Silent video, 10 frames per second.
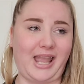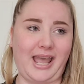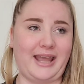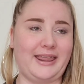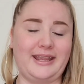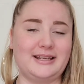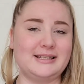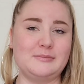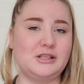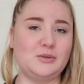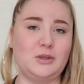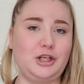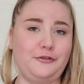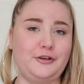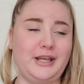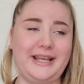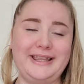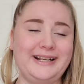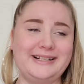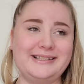I think it smells wonderful. I
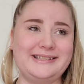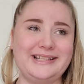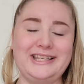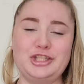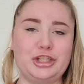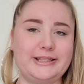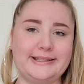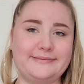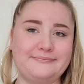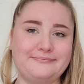think it's delicious.